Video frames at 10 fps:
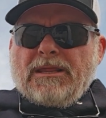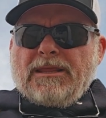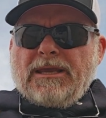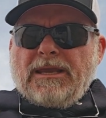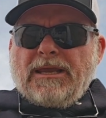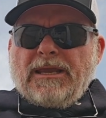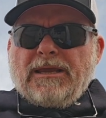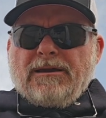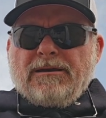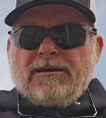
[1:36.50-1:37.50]

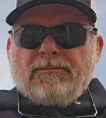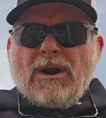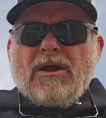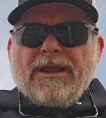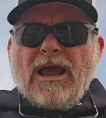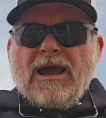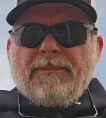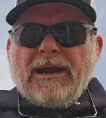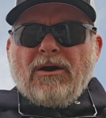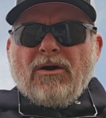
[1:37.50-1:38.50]
The Browning High
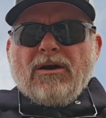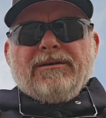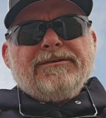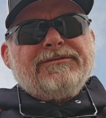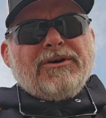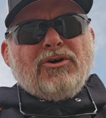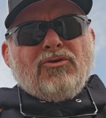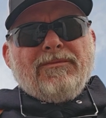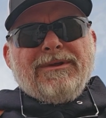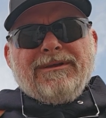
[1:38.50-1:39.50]
Power.
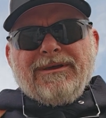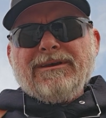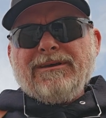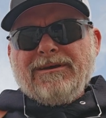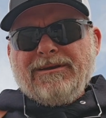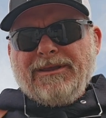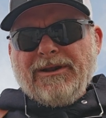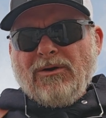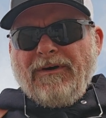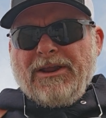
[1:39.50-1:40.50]
So,
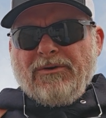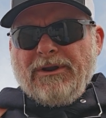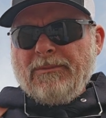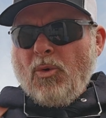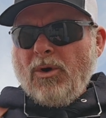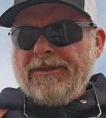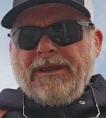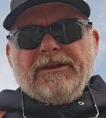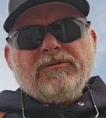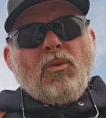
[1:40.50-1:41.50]
if I do any more of
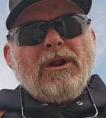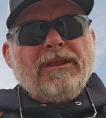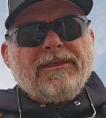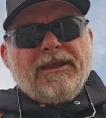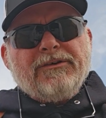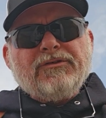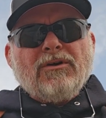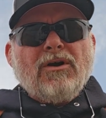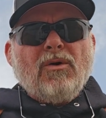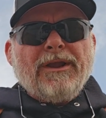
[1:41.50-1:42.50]
these, one of the things
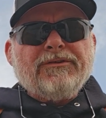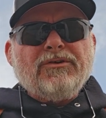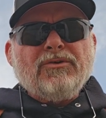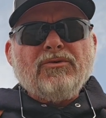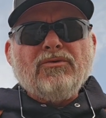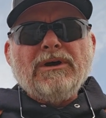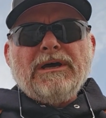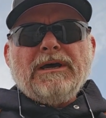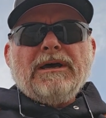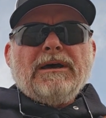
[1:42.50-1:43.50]
you're going to
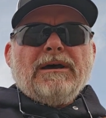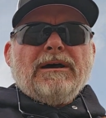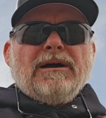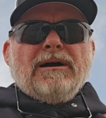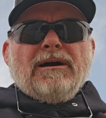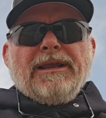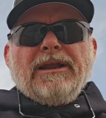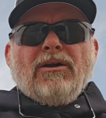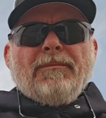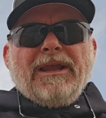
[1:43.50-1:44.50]

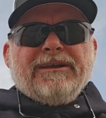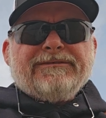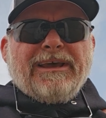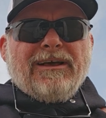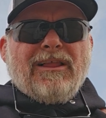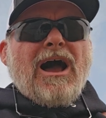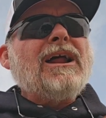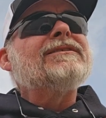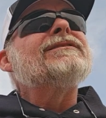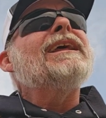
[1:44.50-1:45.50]
hear me say a
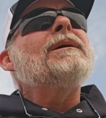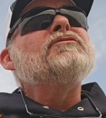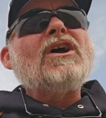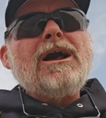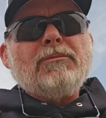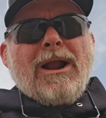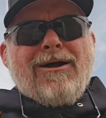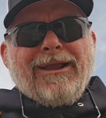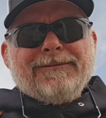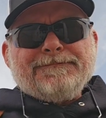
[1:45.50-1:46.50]
lot is the name John
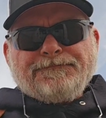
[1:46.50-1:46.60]
Browning.